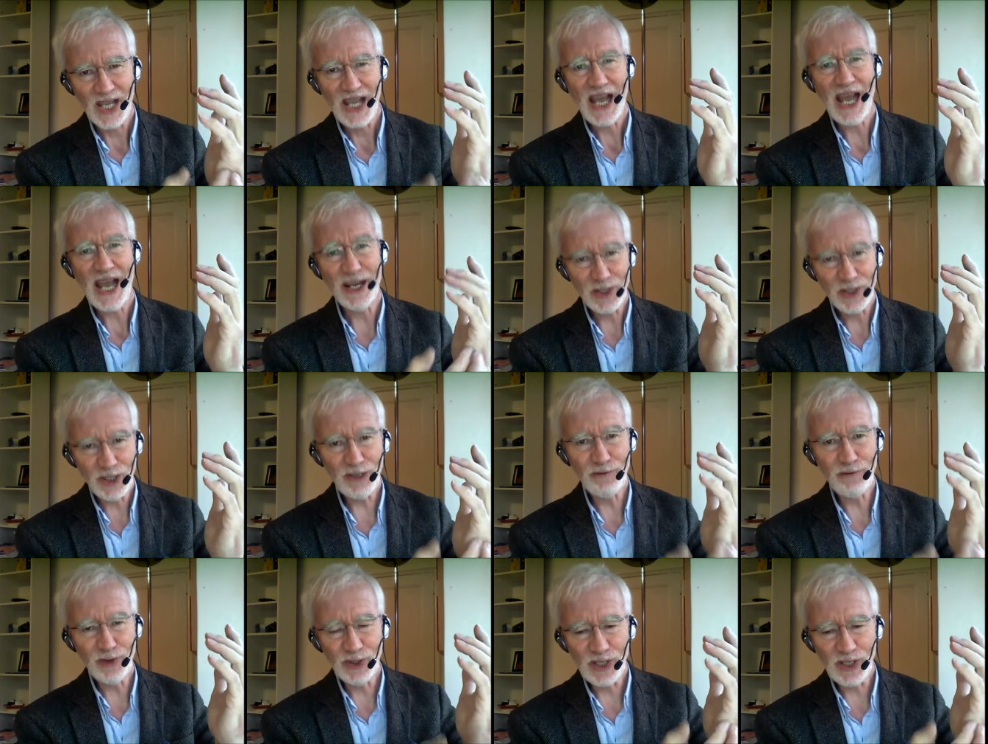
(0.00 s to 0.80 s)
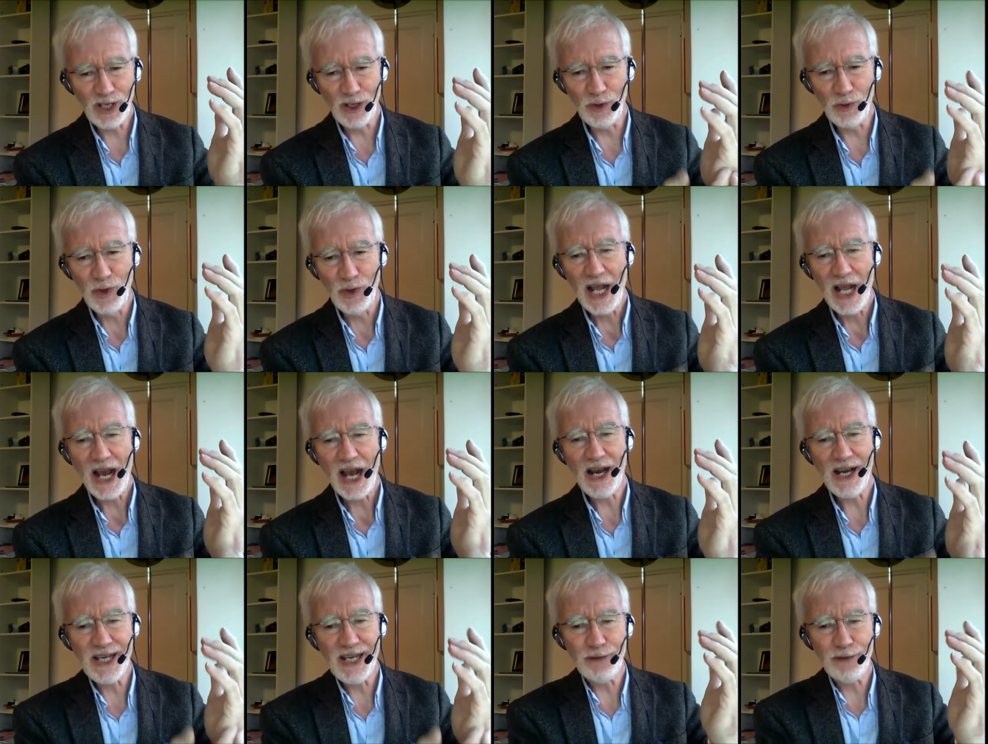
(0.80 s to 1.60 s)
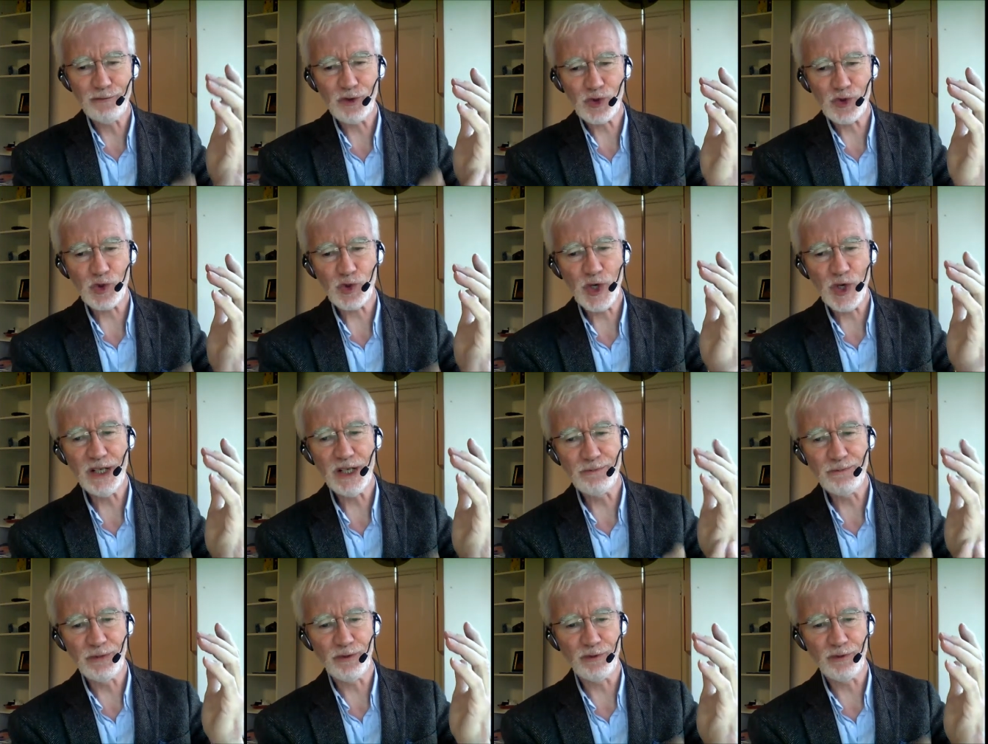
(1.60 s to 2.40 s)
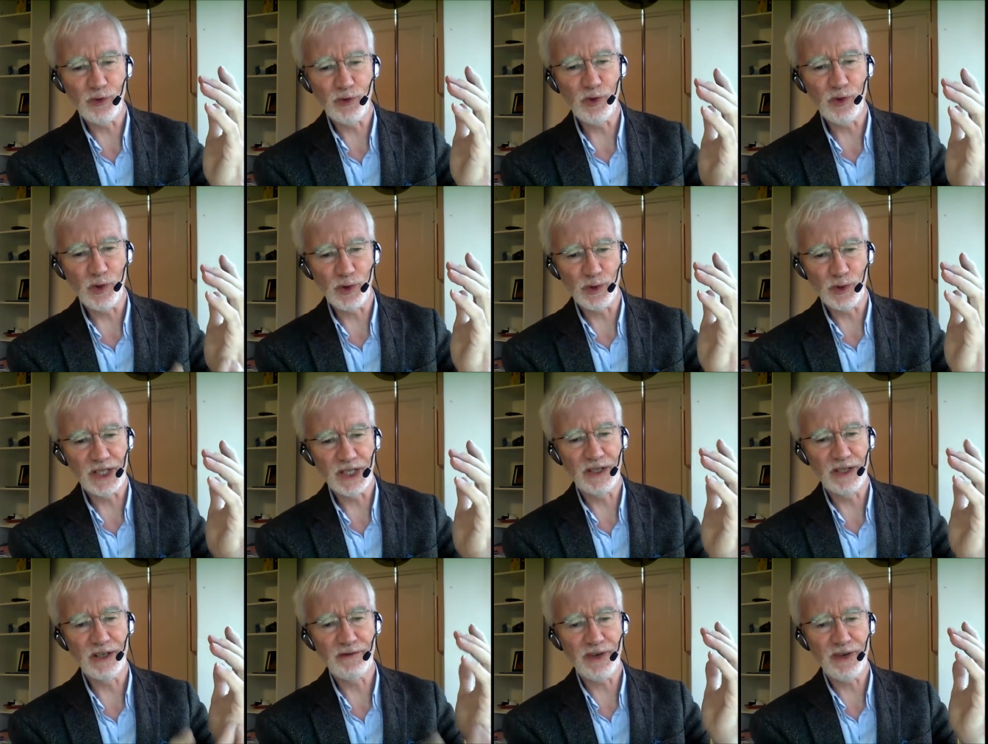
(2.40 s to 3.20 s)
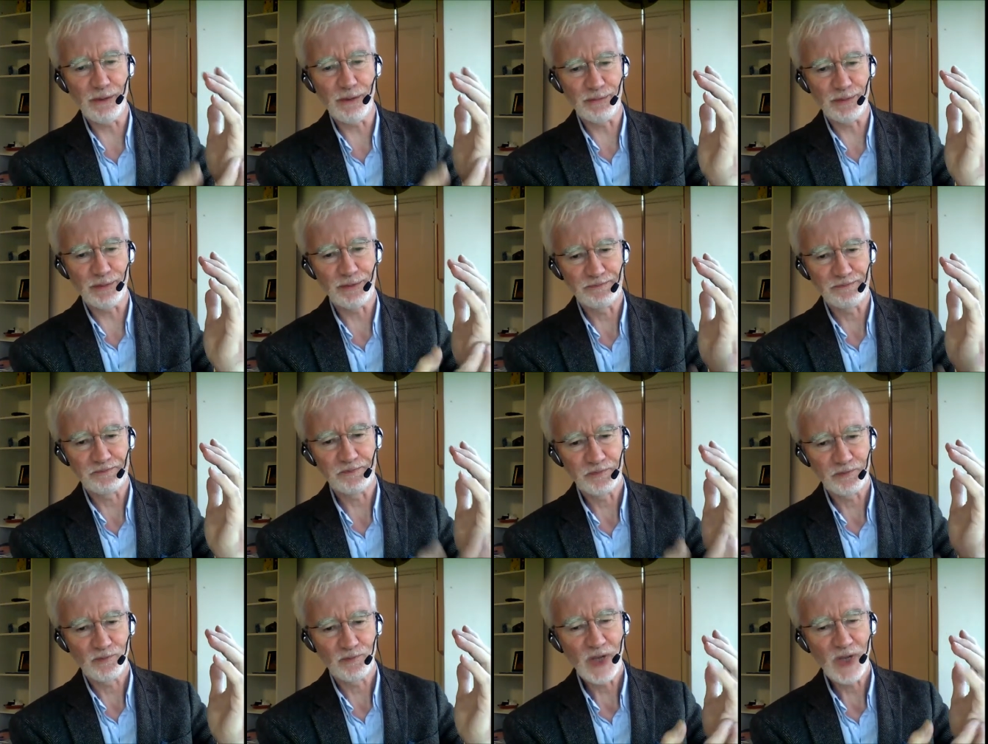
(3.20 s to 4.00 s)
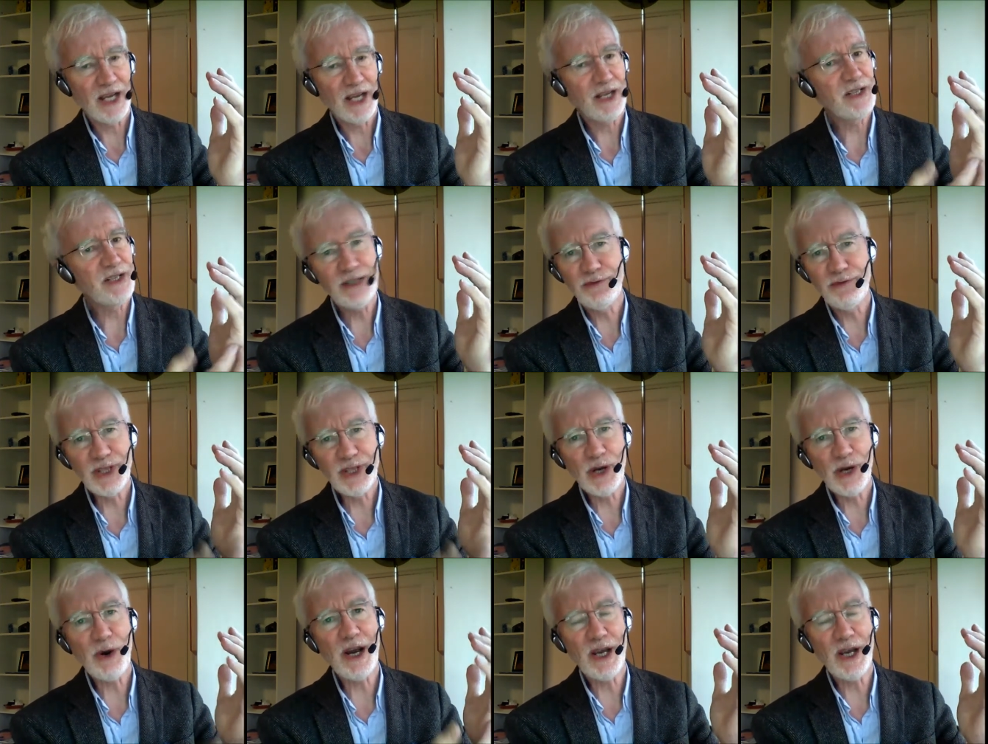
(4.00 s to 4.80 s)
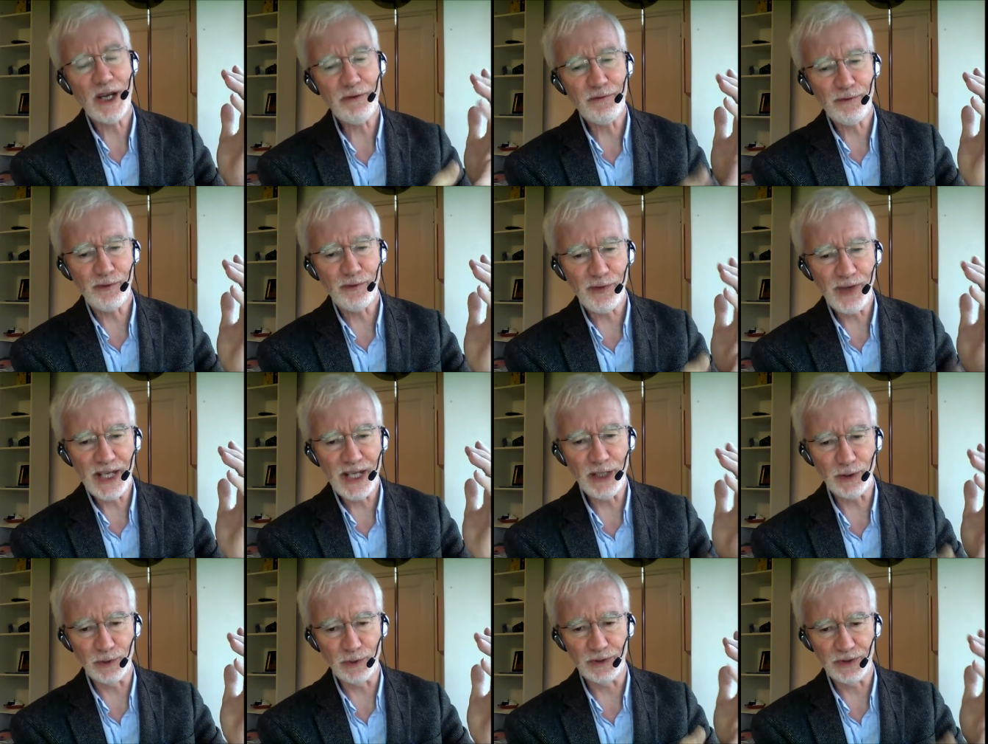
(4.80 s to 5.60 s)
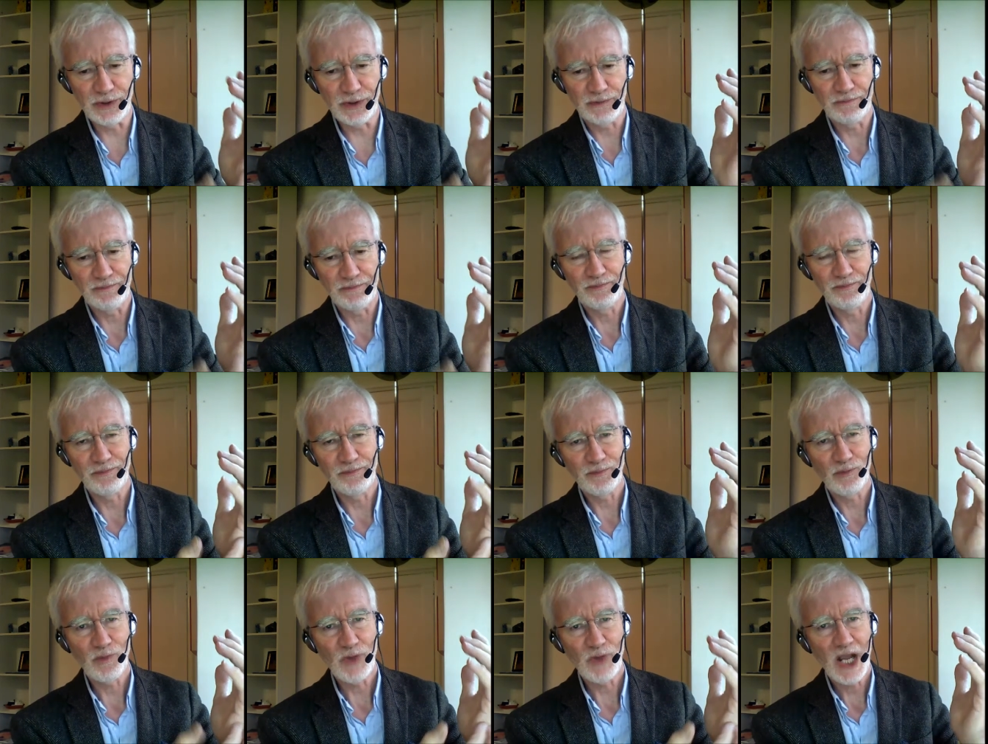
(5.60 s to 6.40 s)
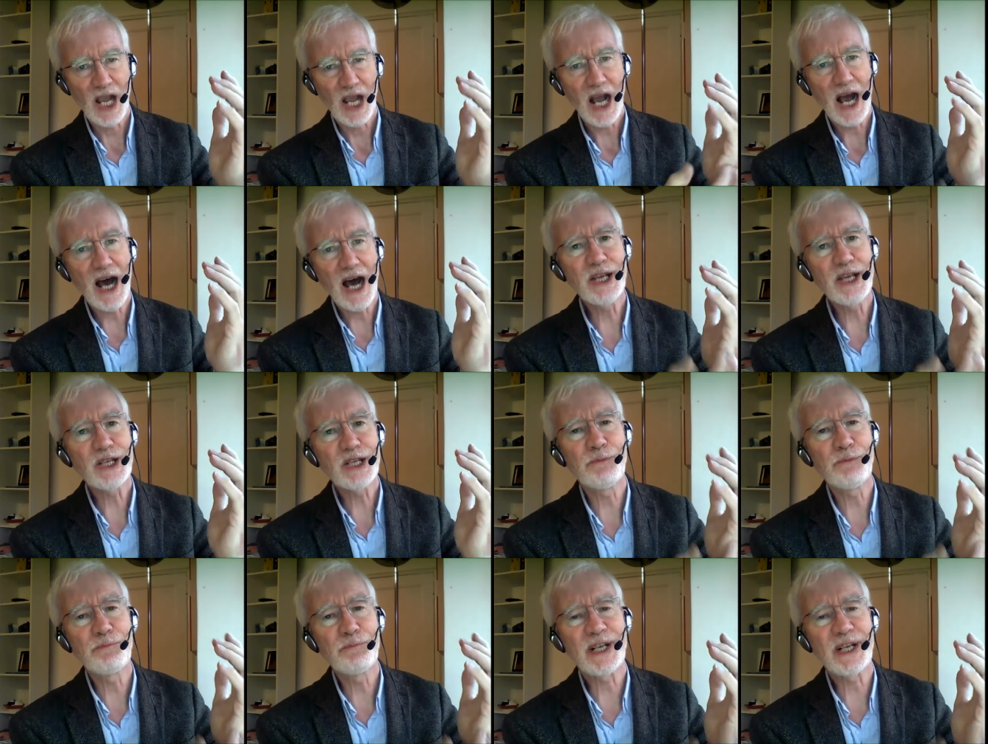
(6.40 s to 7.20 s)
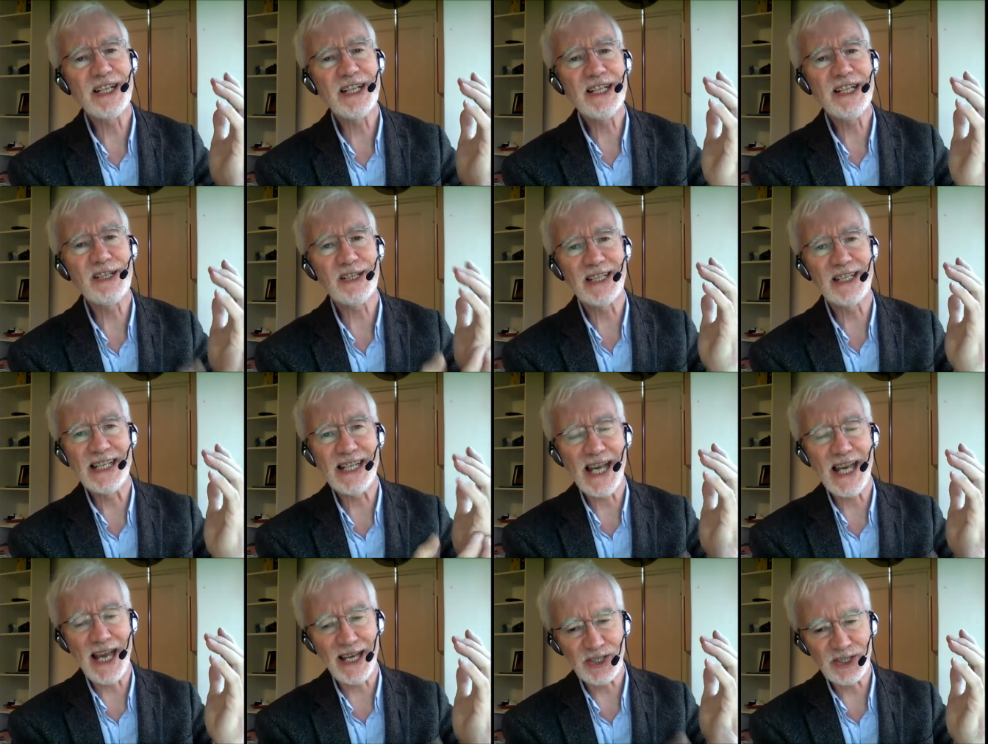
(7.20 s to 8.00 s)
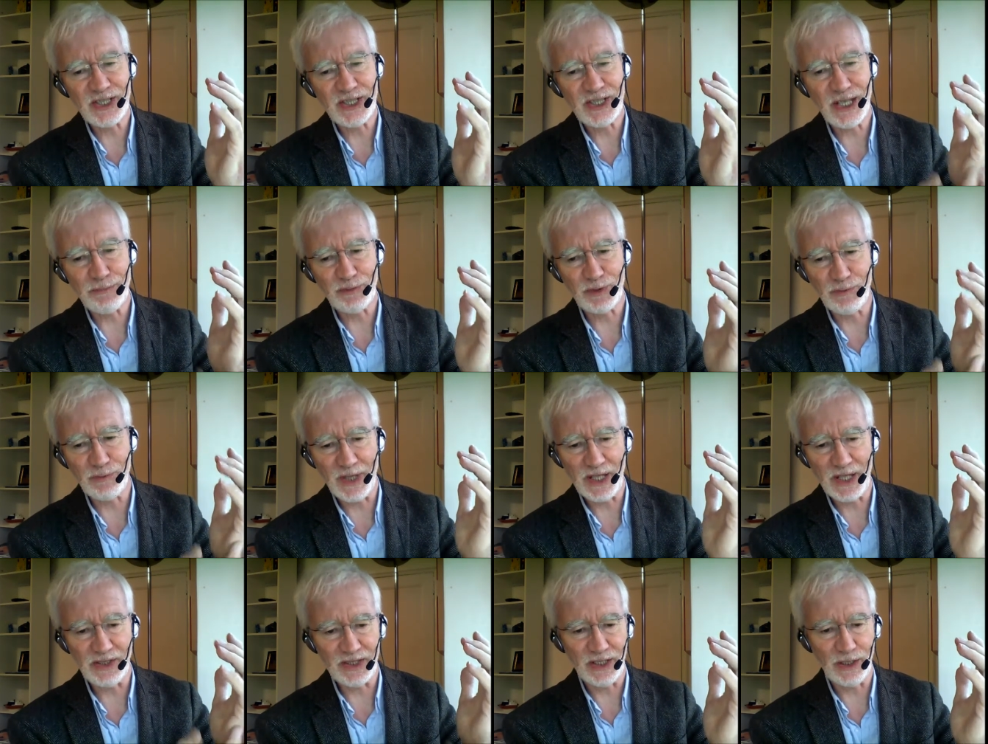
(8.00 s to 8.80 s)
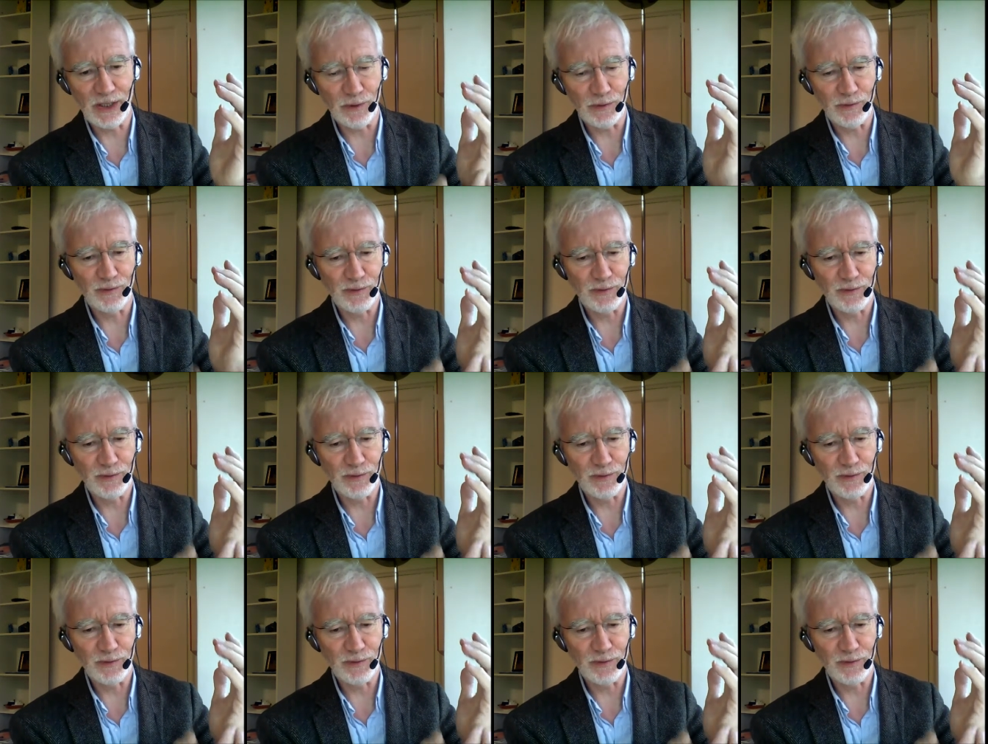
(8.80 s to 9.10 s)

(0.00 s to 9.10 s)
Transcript: and even though I have tried before to give up, and even though I have failed, I completely accept myself.